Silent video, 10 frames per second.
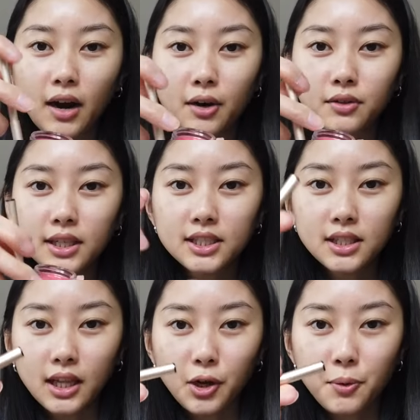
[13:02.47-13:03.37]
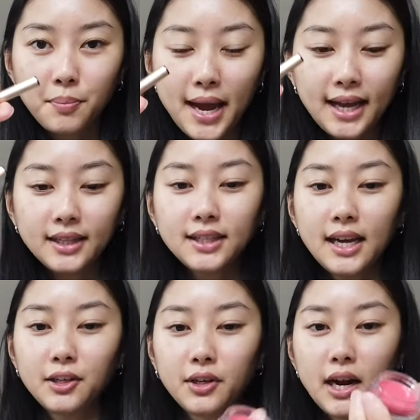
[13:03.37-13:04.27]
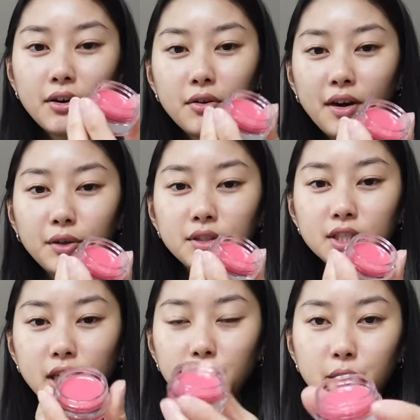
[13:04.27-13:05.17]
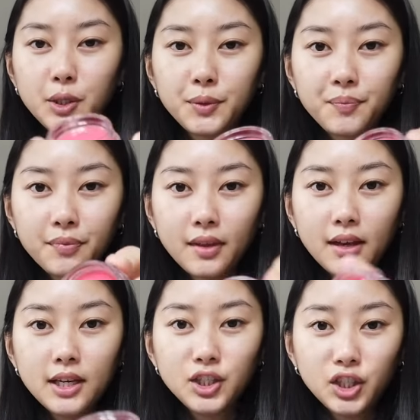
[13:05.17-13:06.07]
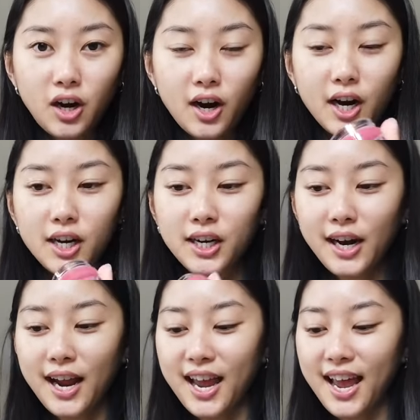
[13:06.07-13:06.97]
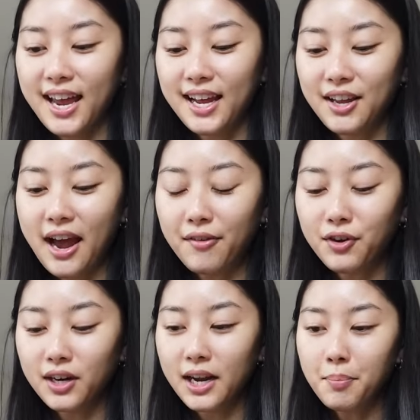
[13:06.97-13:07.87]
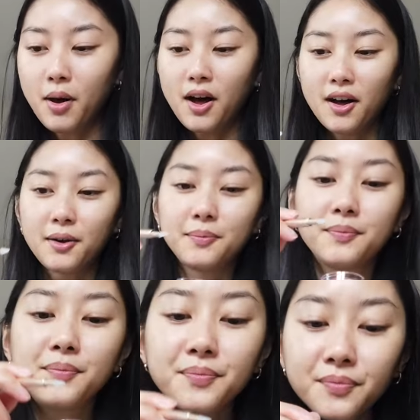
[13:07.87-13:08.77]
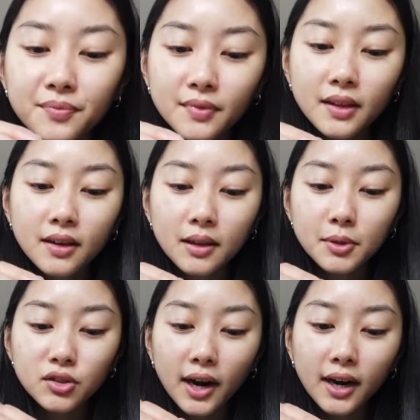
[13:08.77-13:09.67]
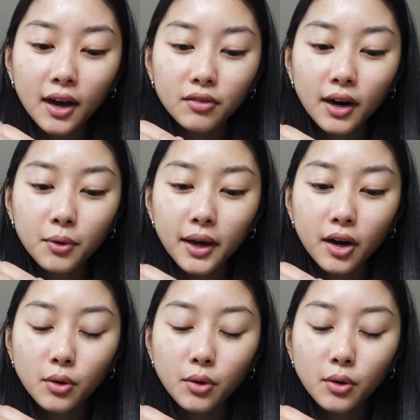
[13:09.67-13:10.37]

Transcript: around this little pen and you carry around this little jar. And then you have your lip balm. Let me try it out right away.